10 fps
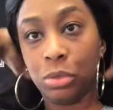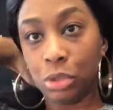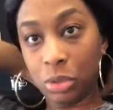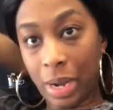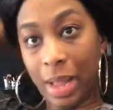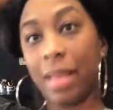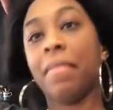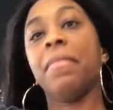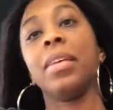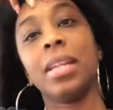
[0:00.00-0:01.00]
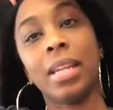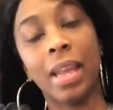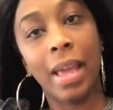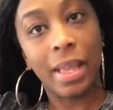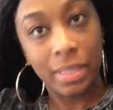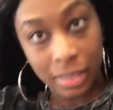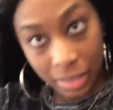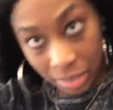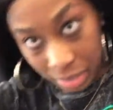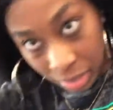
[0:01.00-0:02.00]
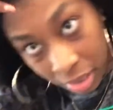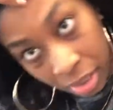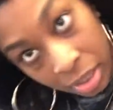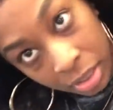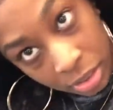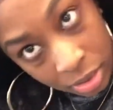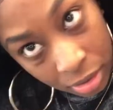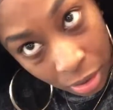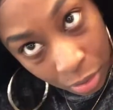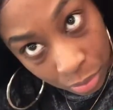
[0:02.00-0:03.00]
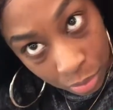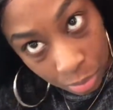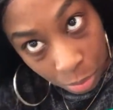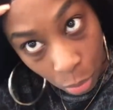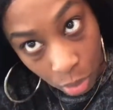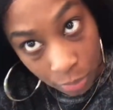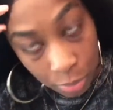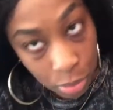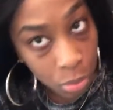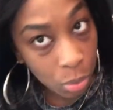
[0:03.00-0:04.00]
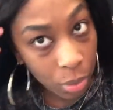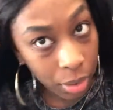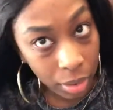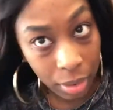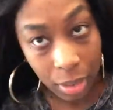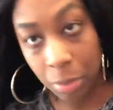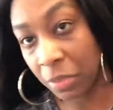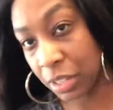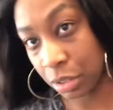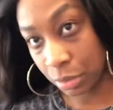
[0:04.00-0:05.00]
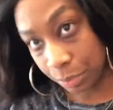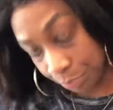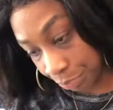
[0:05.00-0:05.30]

to try and finesse. So, moral of the story, get a professional.